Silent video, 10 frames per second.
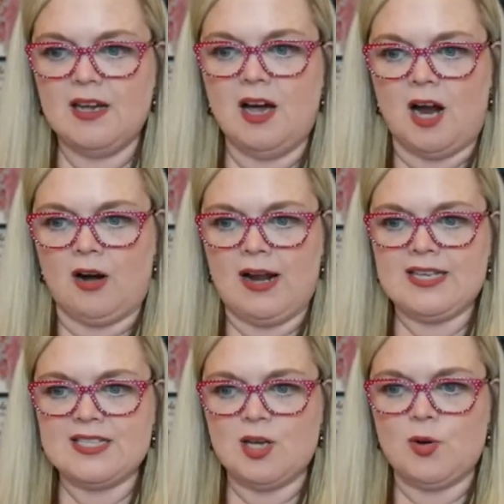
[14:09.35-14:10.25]
All right,
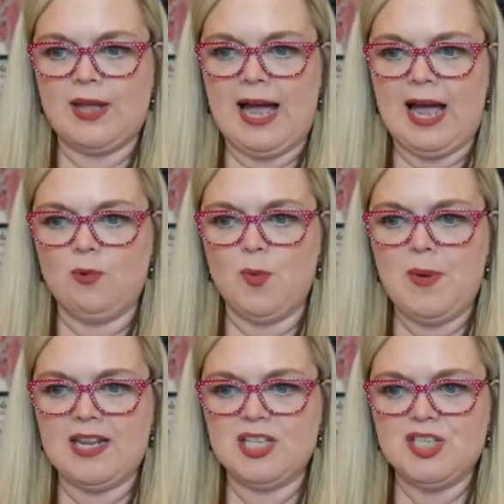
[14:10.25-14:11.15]
so Catworm
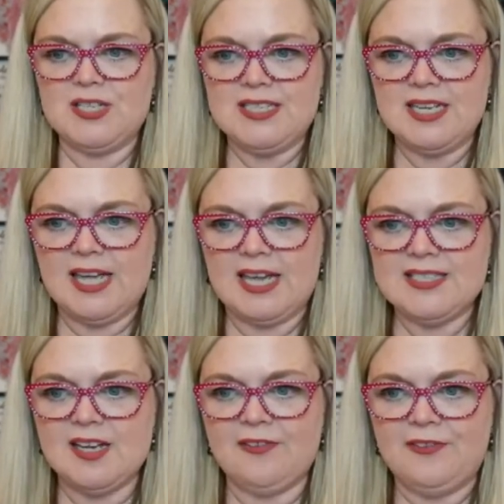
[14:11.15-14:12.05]
had a just in case
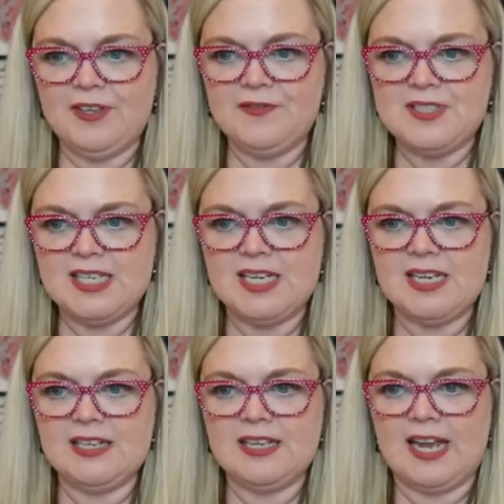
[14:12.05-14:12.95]
of 15.
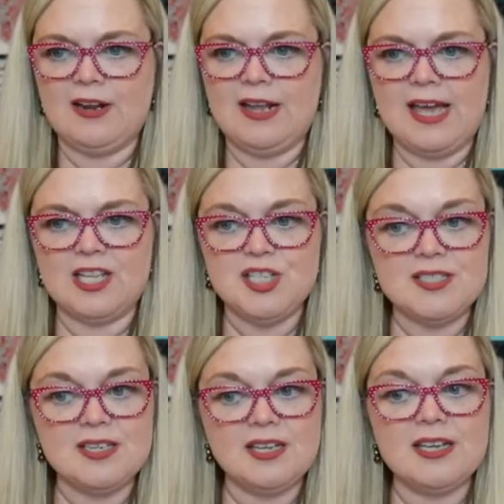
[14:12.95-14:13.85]
Karen had a just
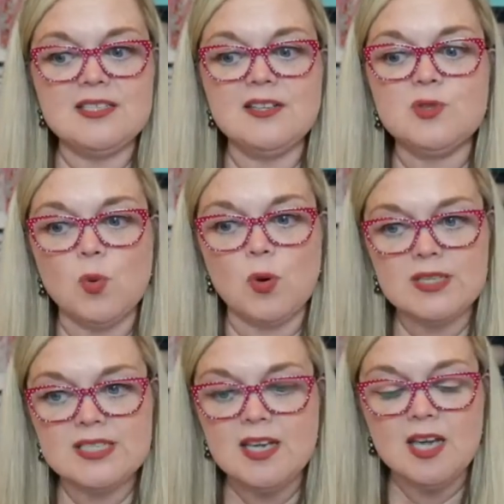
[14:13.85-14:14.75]
in case of
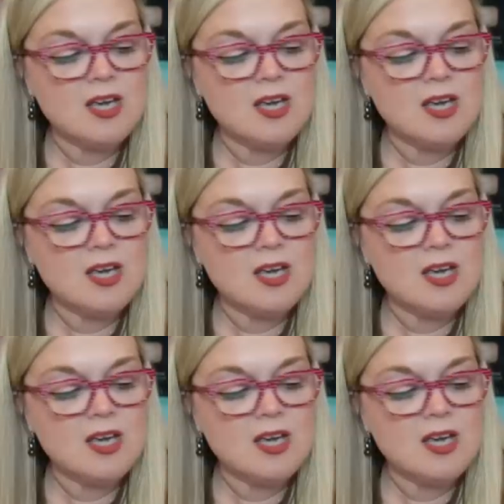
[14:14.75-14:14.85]
20.